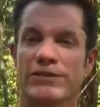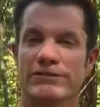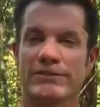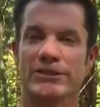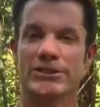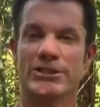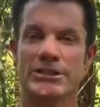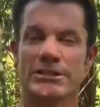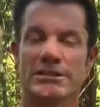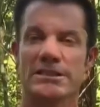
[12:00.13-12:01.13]

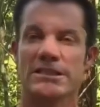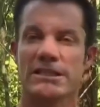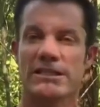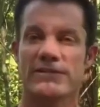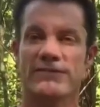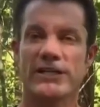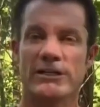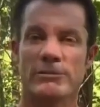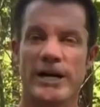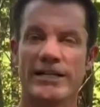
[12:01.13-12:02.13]
revolution that is
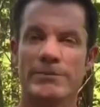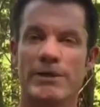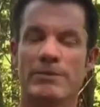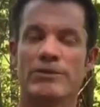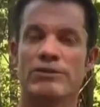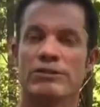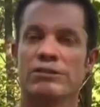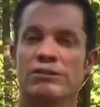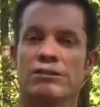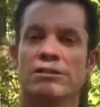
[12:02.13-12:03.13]
funded by its members
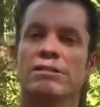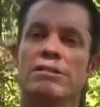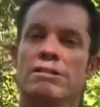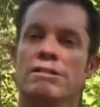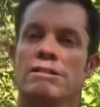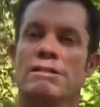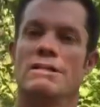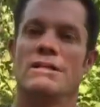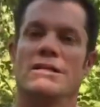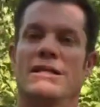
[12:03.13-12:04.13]

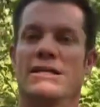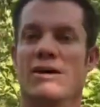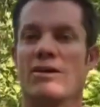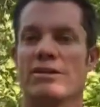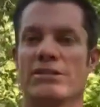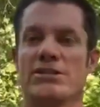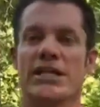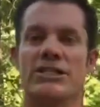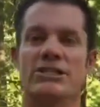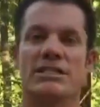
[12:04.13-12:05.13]
and all the
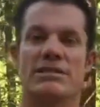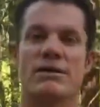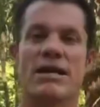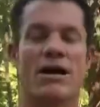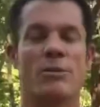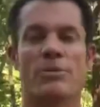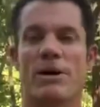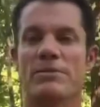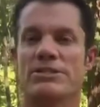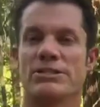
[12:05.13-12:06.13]
donations, and our
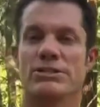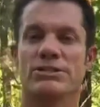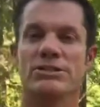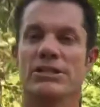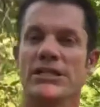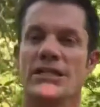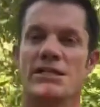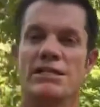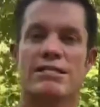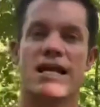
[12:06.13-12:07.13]
promise to you
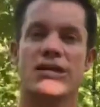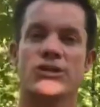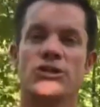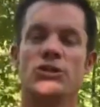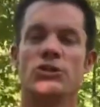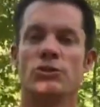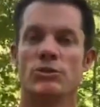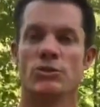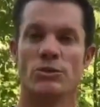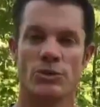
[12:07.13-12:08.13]
is that you
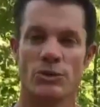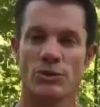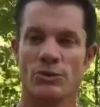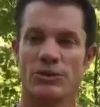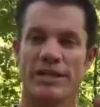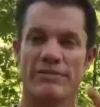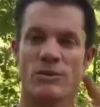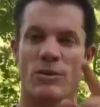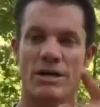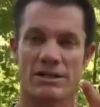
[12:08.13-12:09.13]
will never
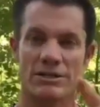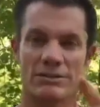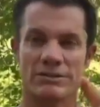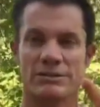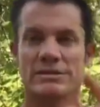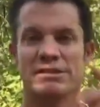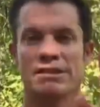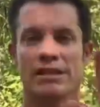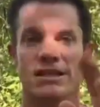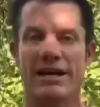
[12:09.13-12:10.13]
walk alone.
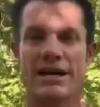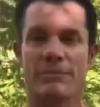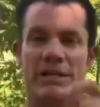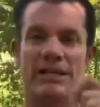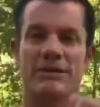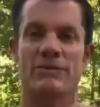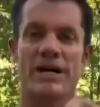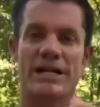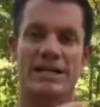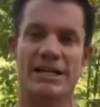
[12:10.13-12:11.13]
The God in me
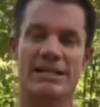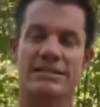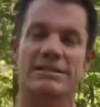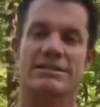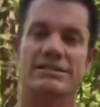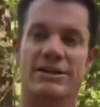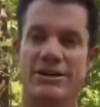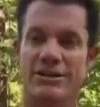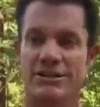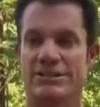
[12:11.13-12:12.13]
recognizes,
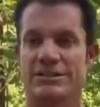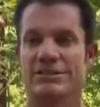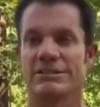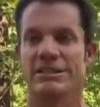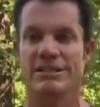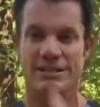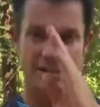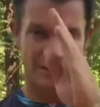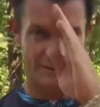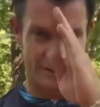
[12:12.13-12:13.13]
honors, and
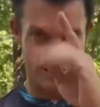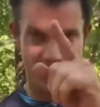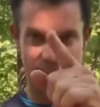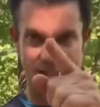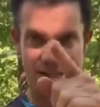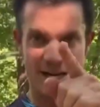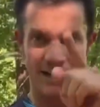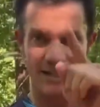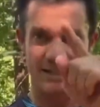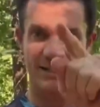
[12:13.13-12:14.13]
loves the
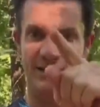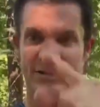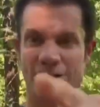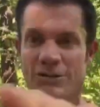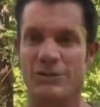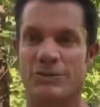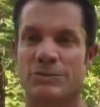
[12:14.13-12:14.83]
God in you.